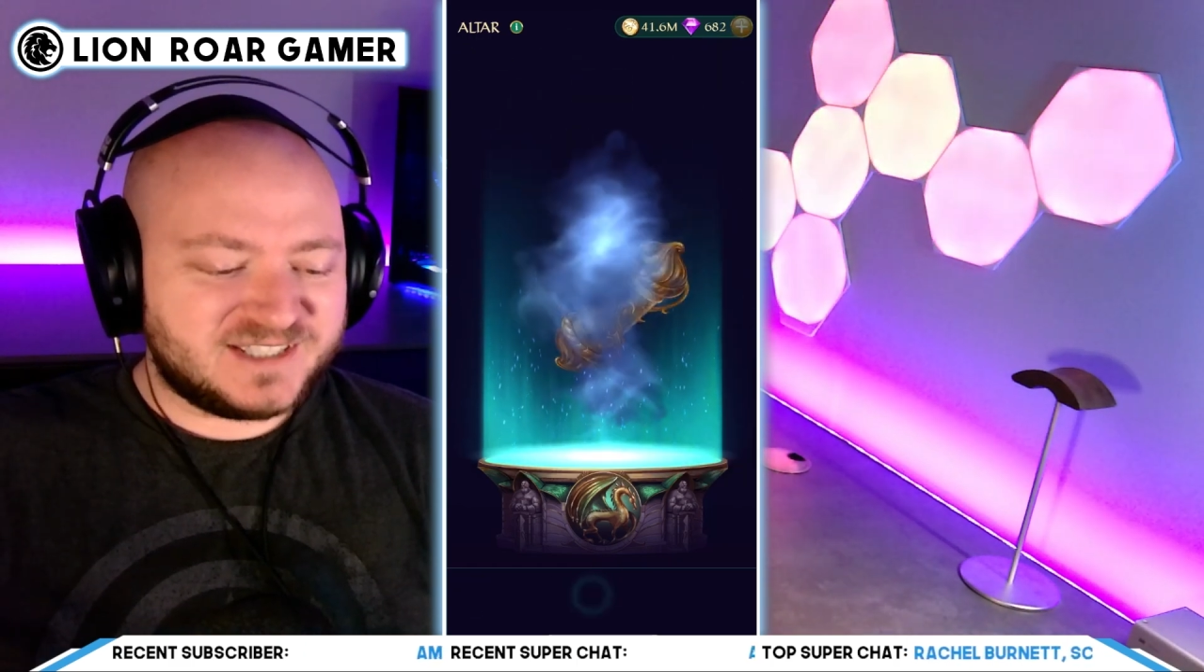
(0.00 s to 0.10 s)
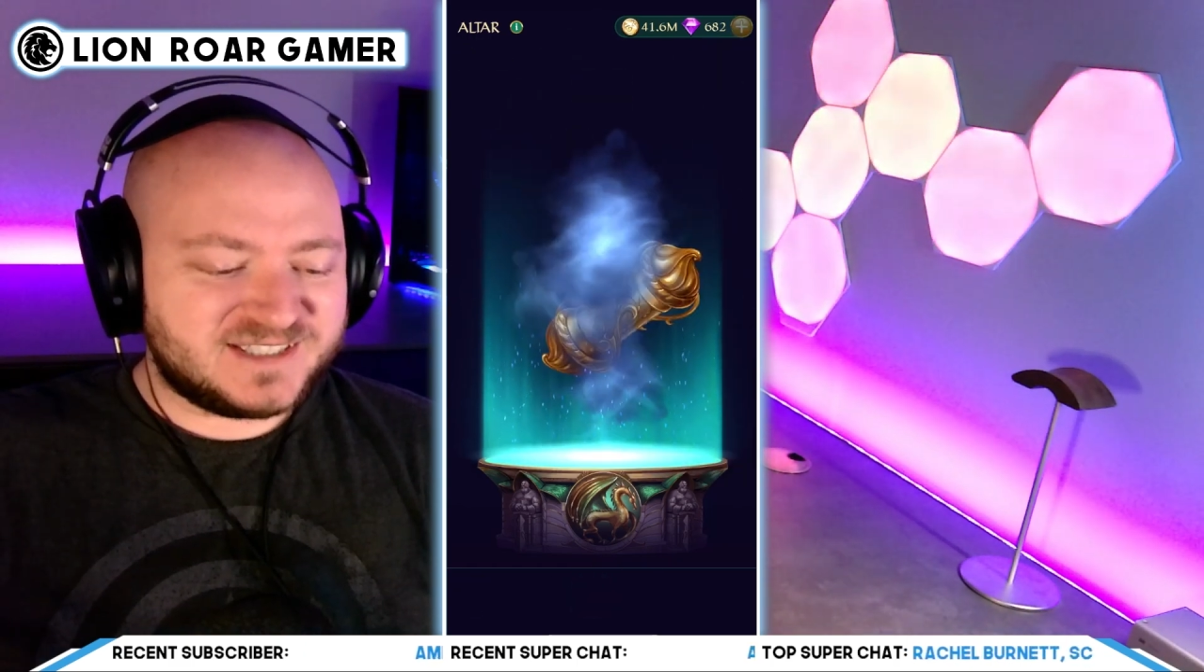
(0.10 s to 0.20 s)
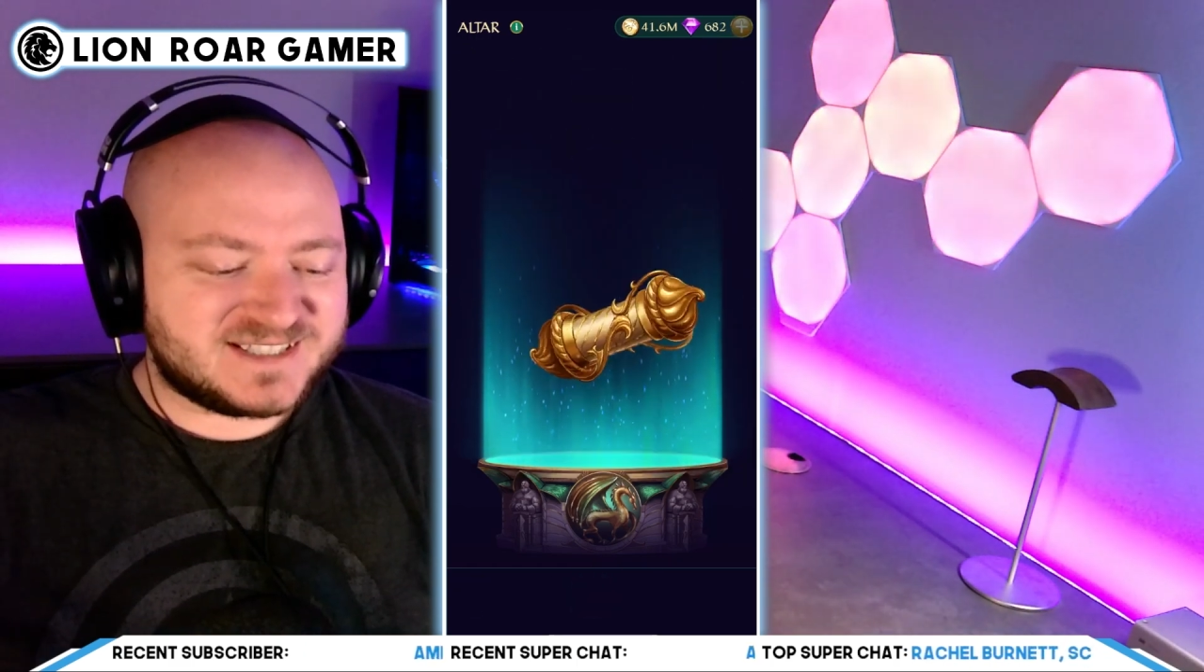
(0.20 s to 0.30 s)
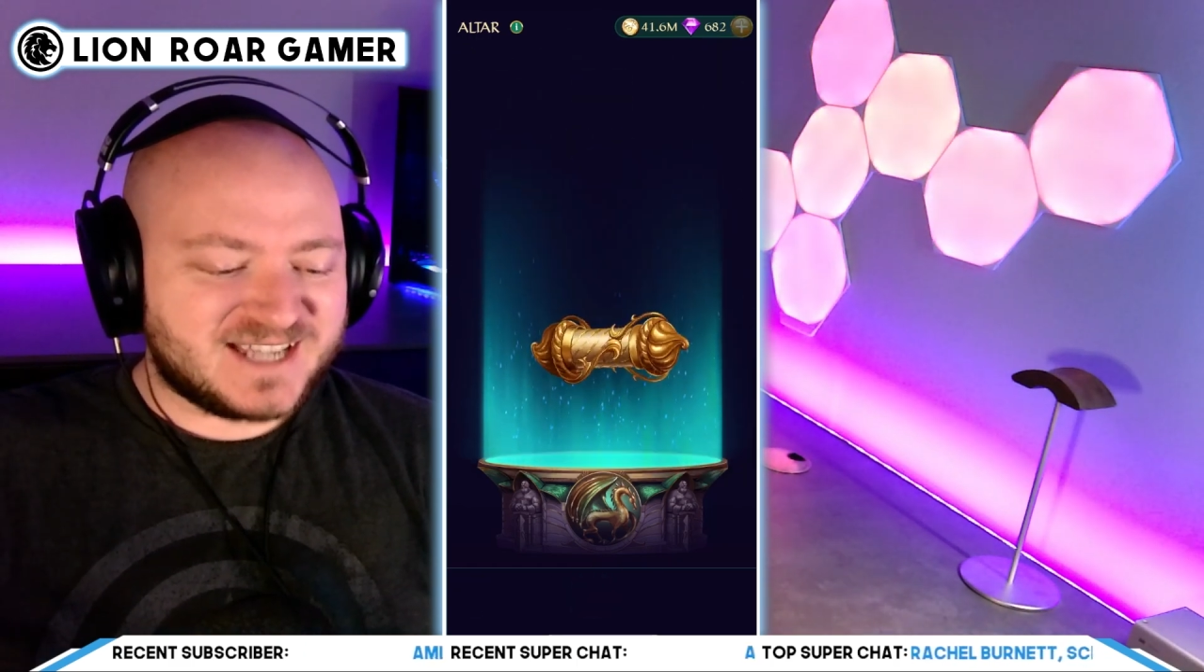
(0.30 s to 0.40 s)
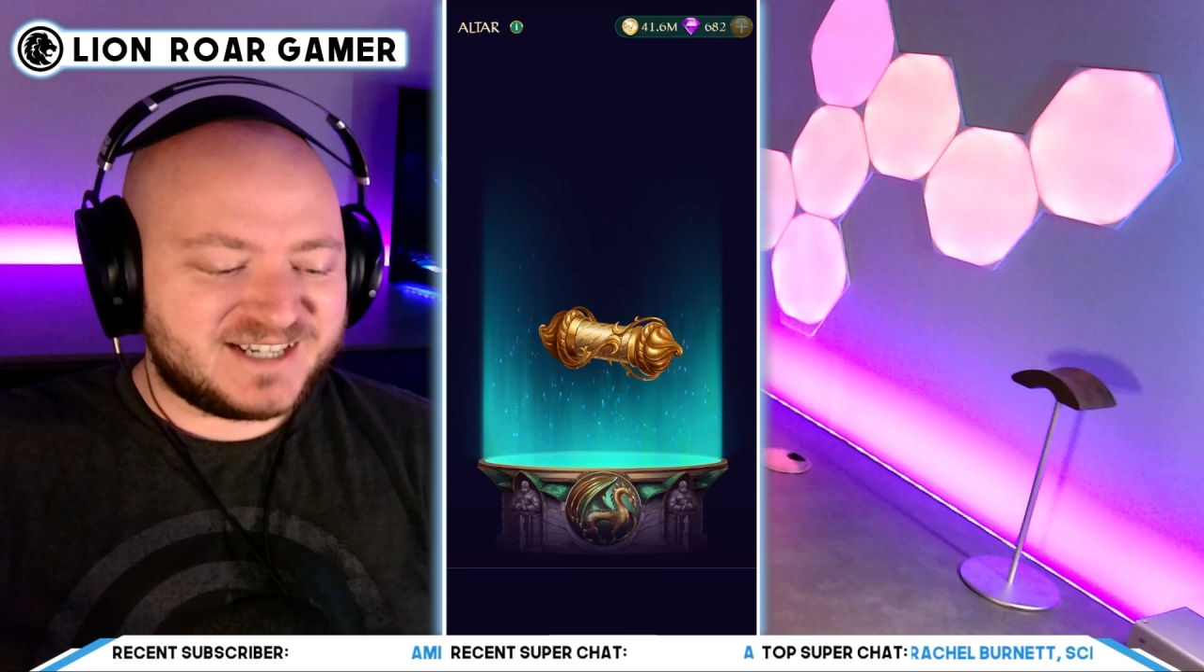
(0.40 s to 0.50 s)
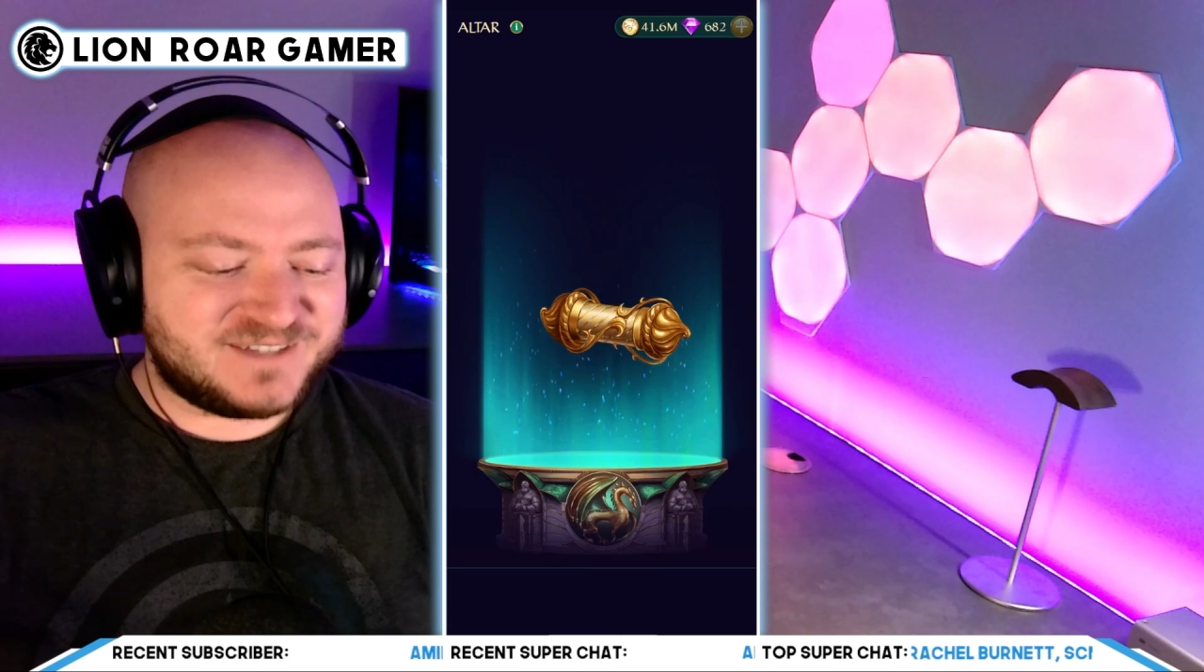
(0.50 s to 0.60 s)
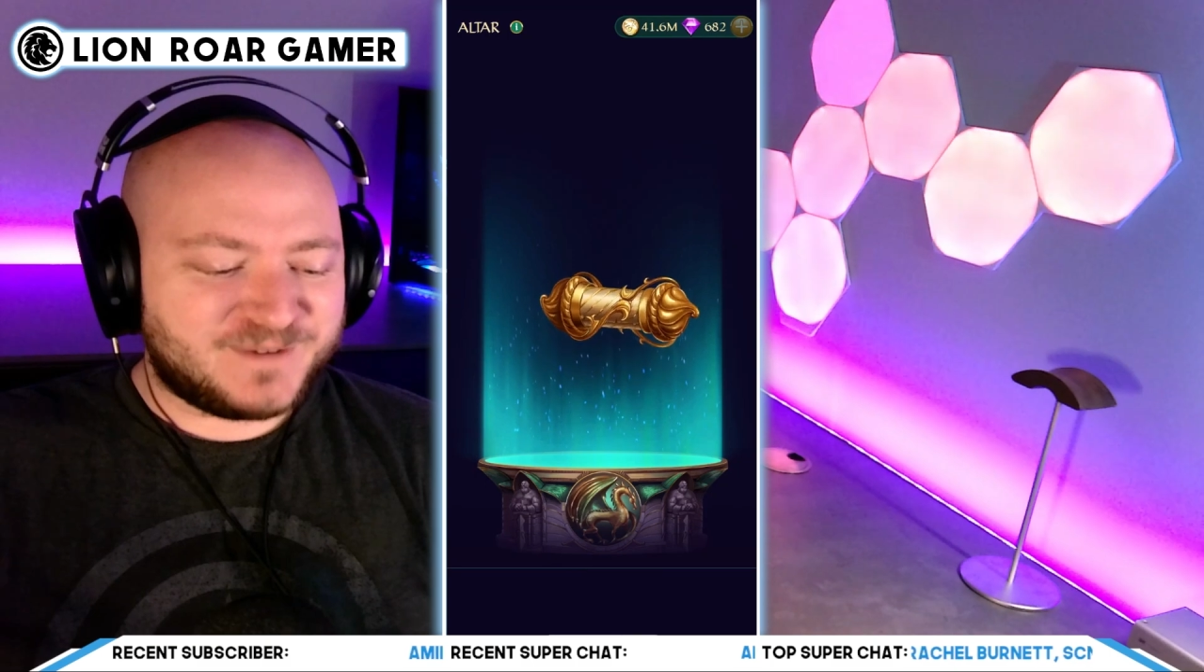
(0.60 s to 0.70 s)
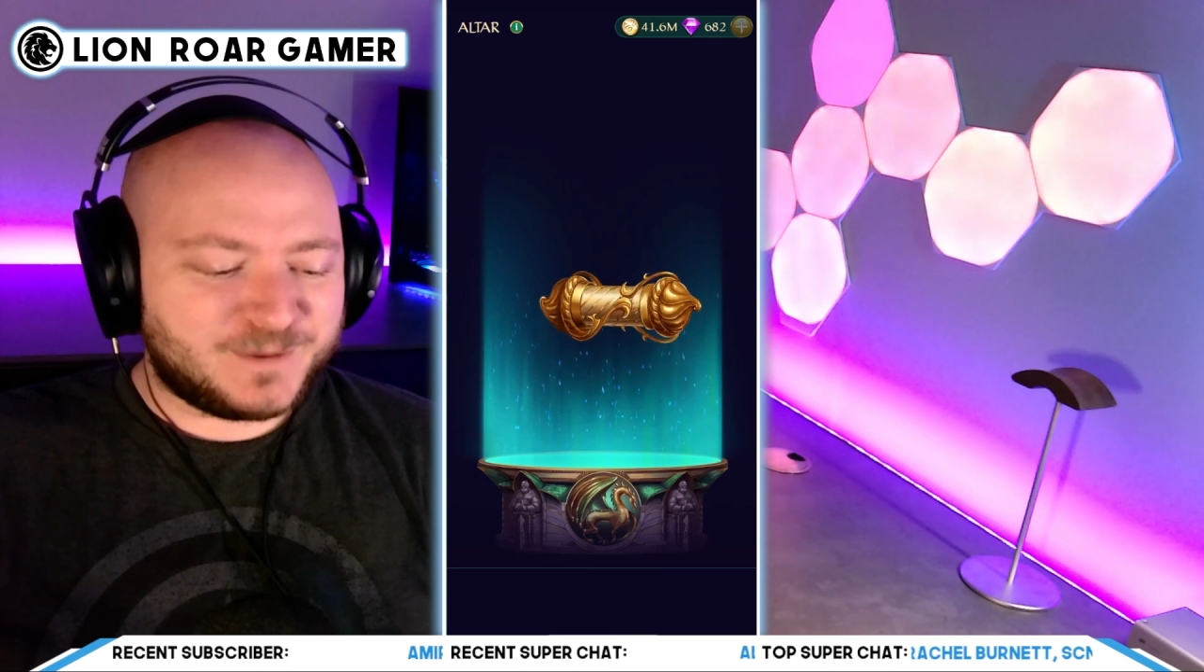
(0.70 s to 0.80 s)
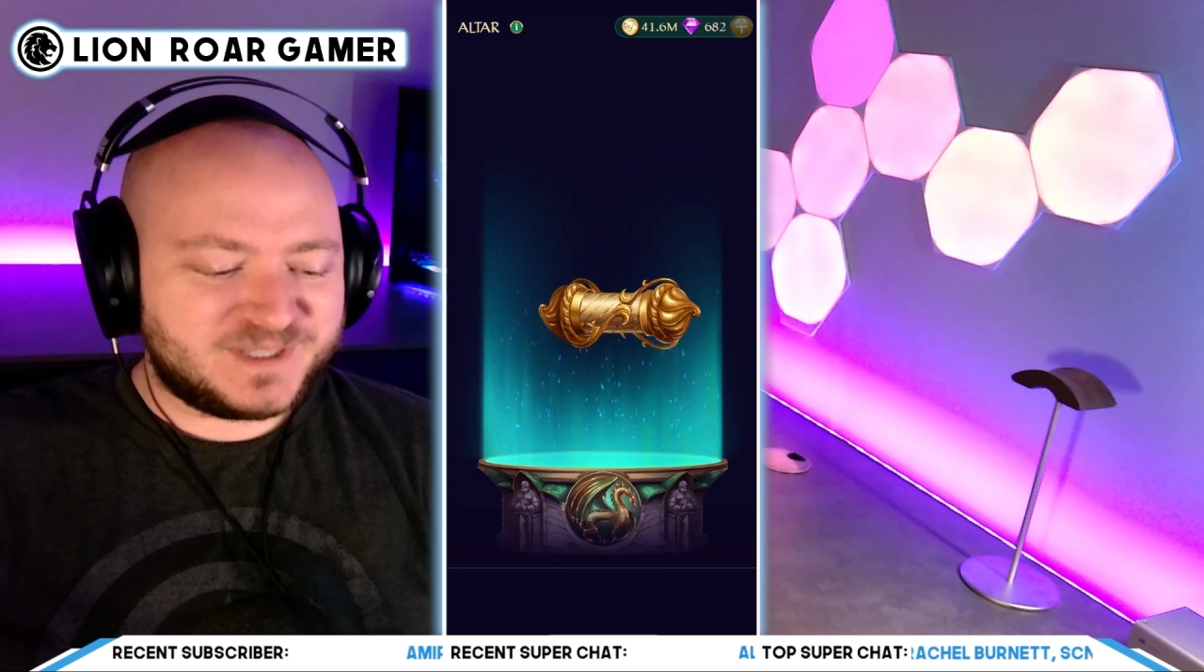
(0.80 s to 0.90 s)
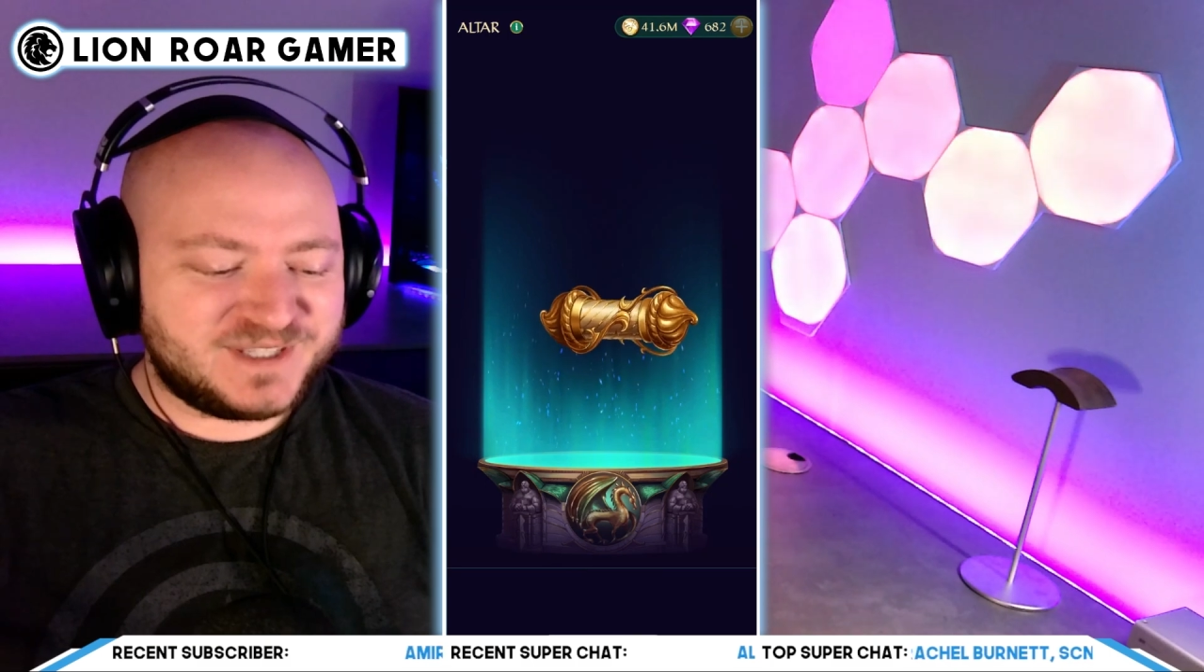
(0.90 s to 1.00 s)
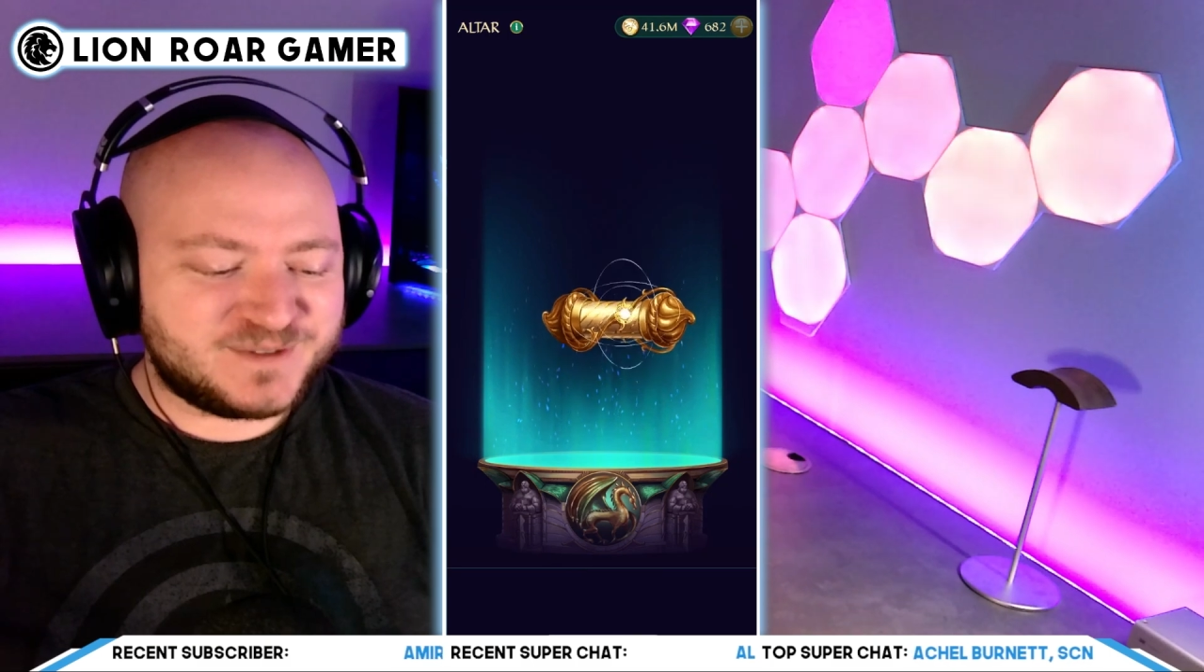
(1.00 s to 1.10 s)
undecided if I want to